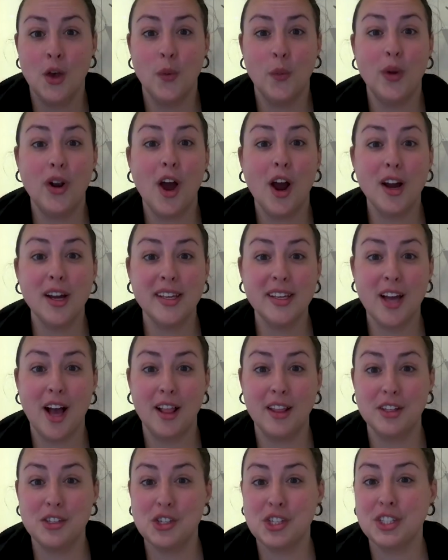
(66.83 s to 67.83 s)
When
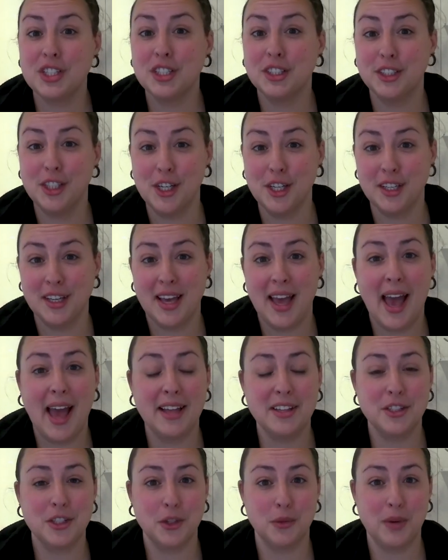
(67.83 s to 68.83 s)
archaeologists look
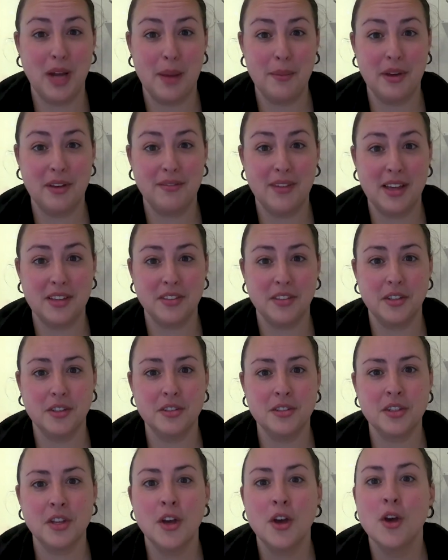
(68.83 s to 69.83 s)
at ceramic
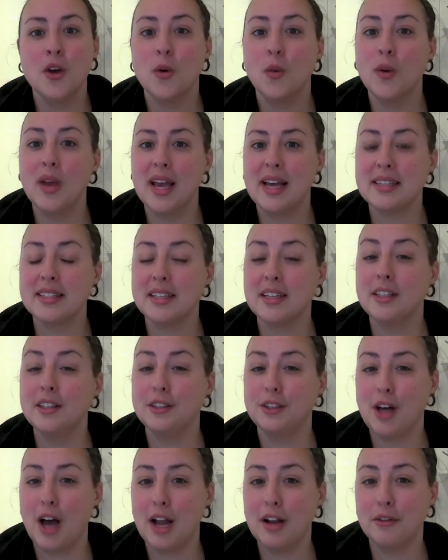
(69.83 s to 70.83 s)
vessels, we ask a
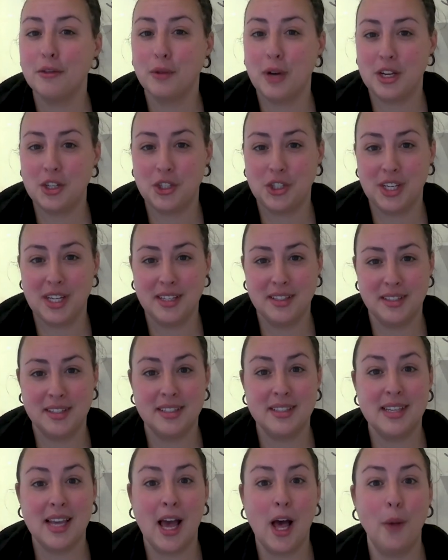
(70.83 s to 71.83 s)
lot of
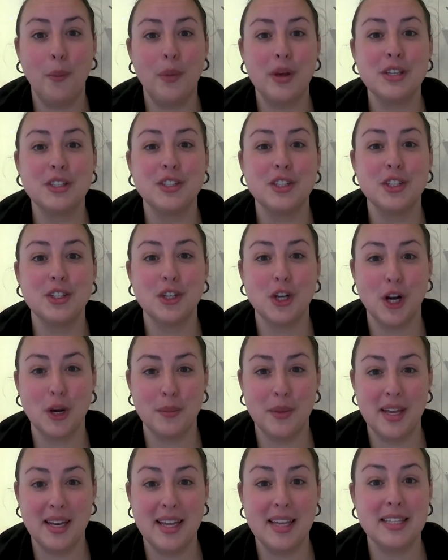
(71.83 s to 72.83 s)
questions to help us
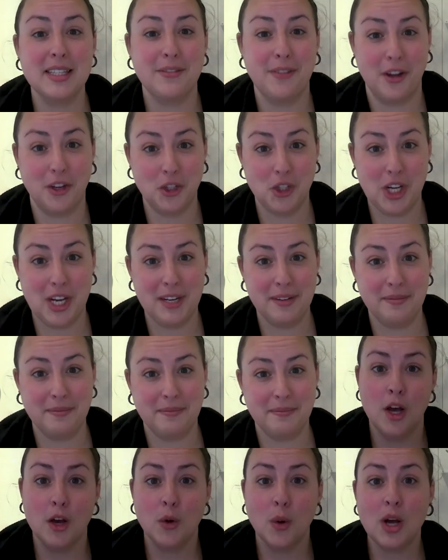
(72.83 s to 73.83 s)
determine its function.
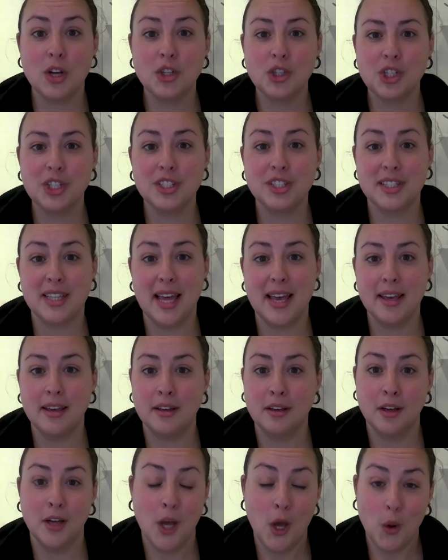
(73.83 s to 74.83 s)
Questions
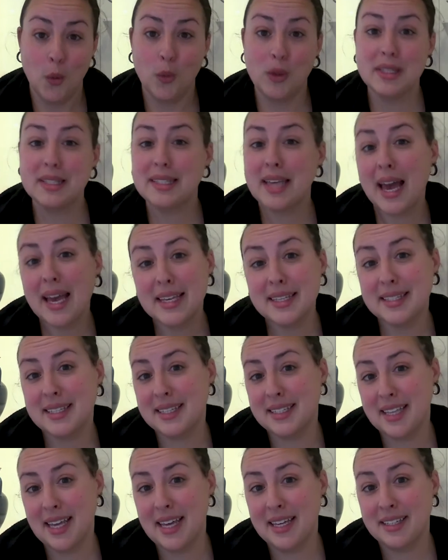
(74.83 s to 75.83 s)
like, what size
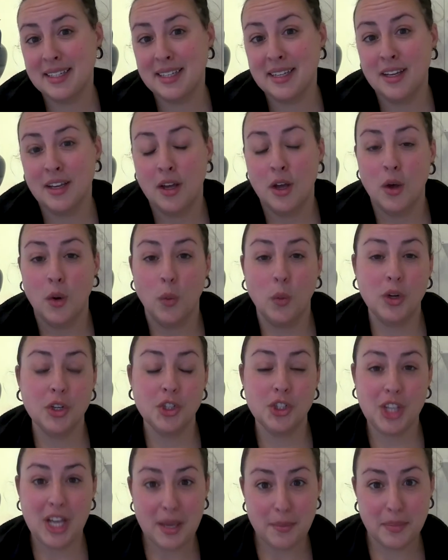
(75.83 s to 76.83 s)
is it?
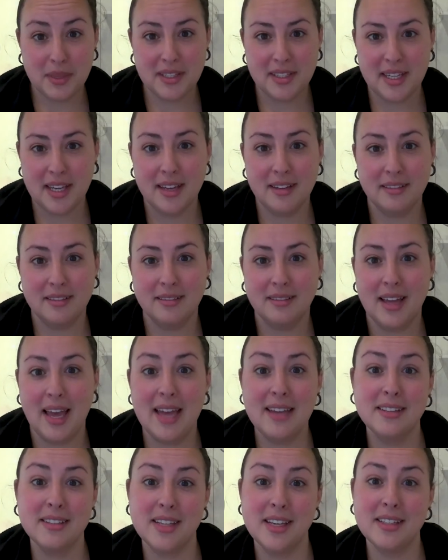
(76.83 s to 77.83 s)
What shape is it?
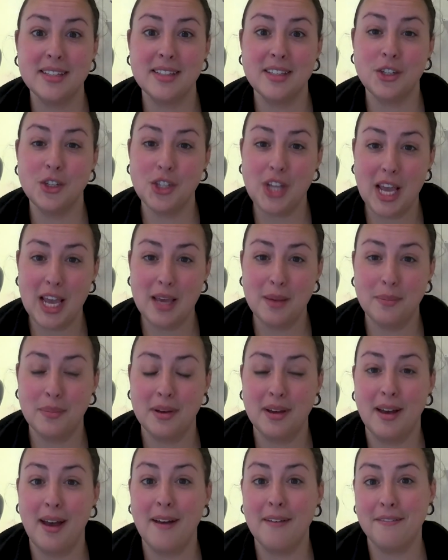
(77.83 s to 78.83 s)
And does the shape
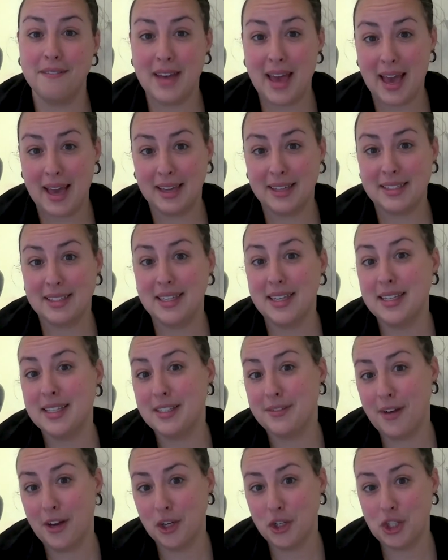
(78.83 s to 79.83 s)
affect
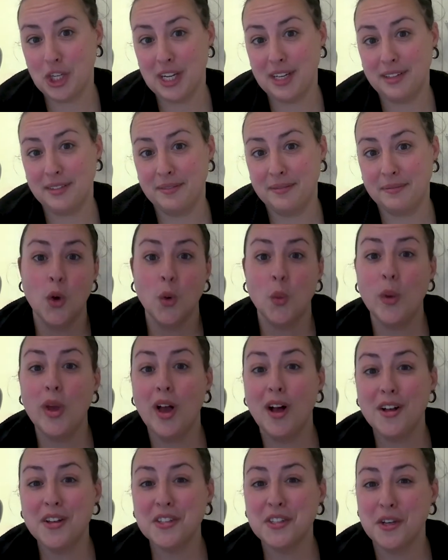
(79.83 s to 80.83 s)
its function?
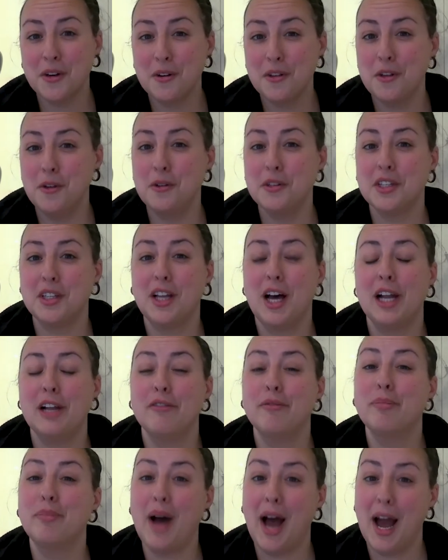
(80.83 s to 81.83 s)
We also use a lot
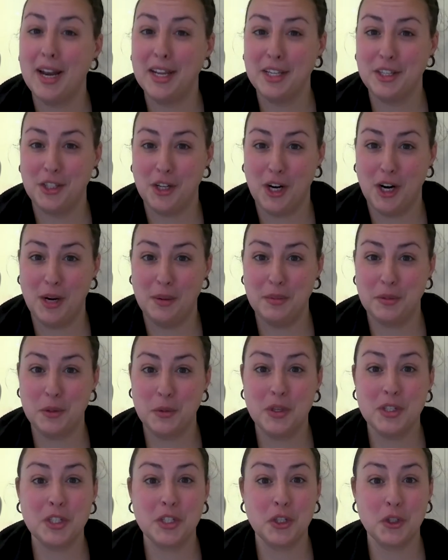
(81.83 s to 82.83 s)
of body terms
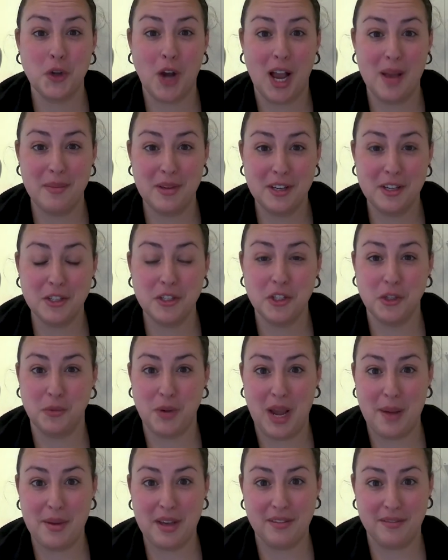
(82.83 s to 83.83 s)
when describing a
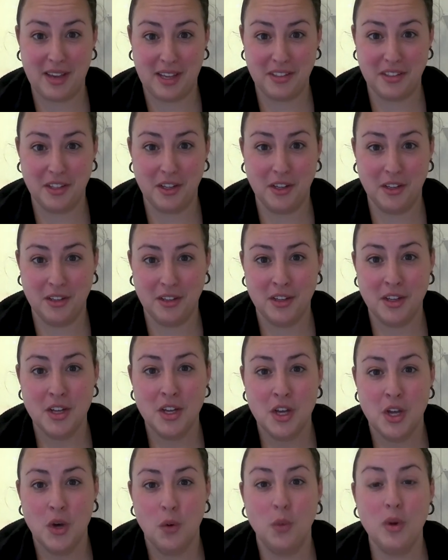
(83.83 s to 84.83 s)
ceramic vessel.
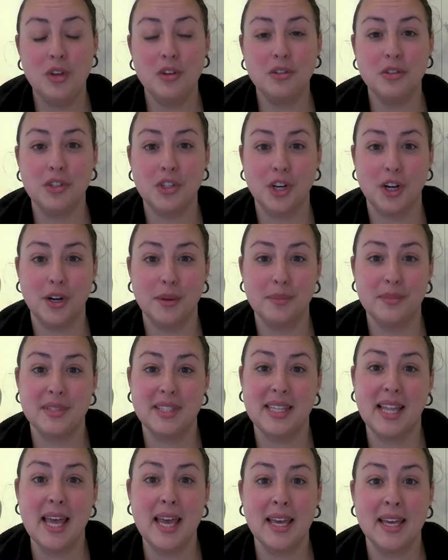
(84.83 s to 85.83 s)
We use
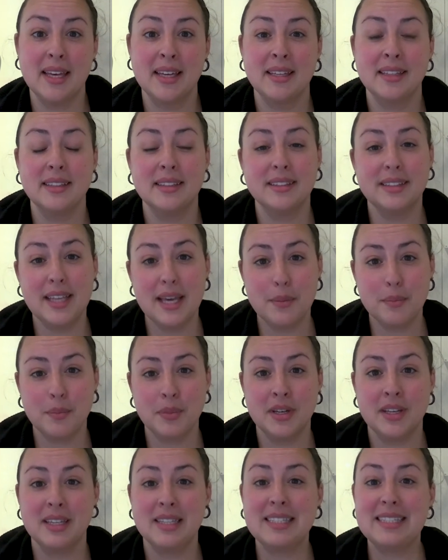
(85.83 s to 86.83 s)
terms like lip,
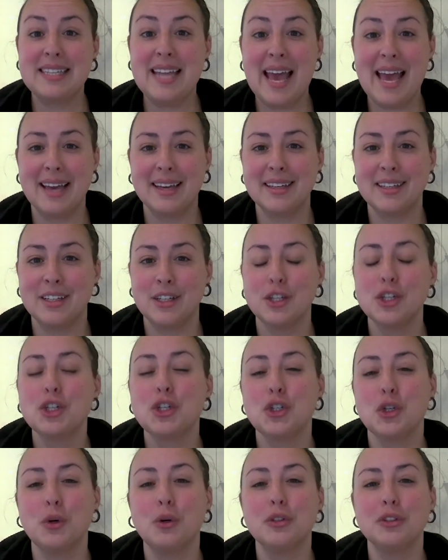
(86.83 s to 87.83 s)
neck,
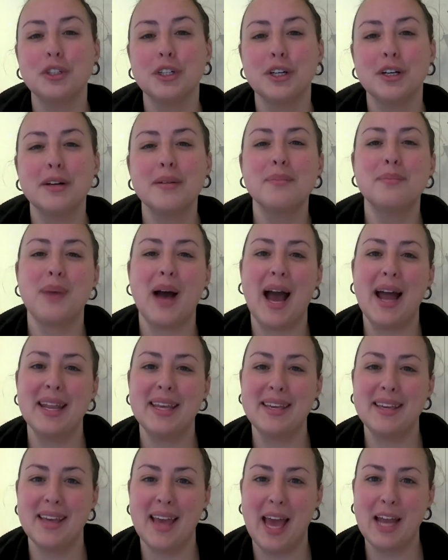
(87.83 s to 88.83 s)
shoulder,
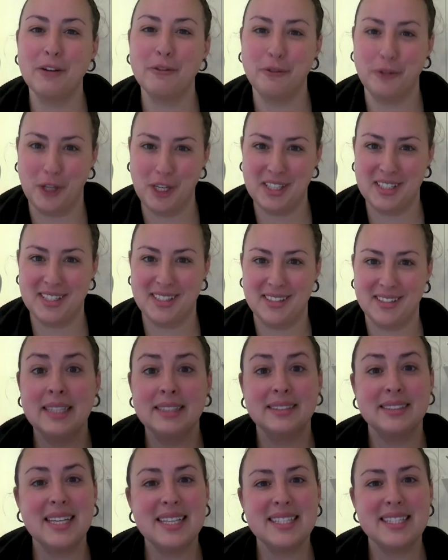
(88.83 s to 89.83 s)
body, and foot.
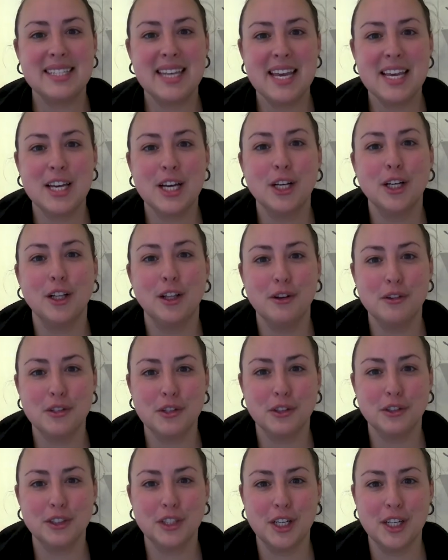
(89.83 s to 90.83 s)
Let's take a
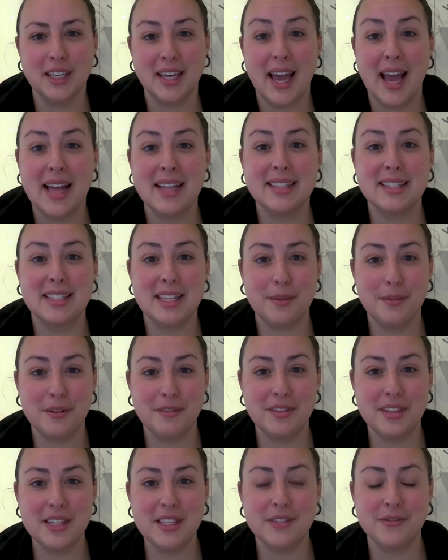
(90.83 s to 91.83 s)
closer look at some
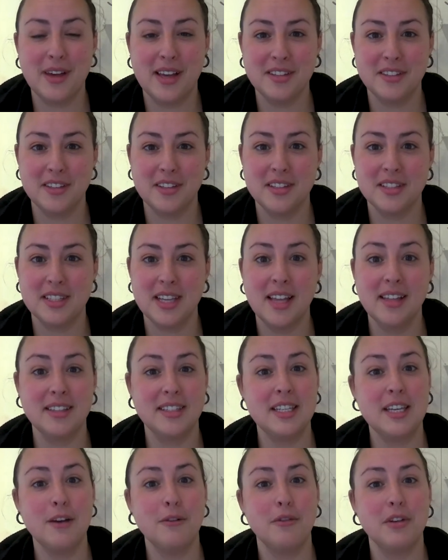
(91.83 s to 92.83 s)
of these vessels
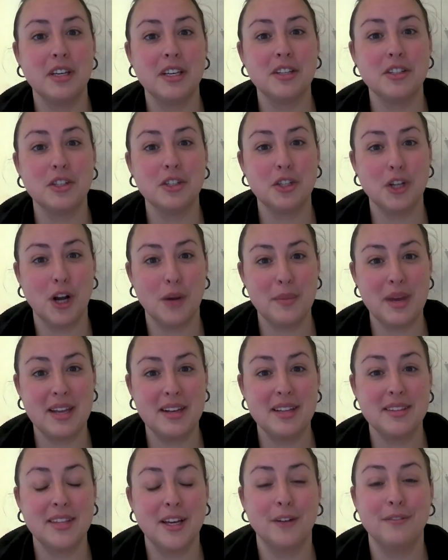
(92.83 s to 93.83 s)
and see if we can
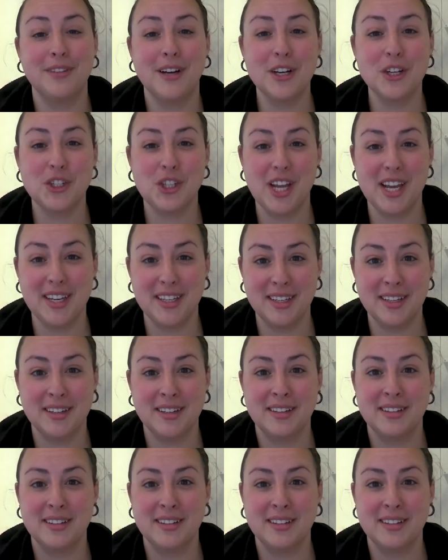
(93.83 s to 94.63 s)
determine their function.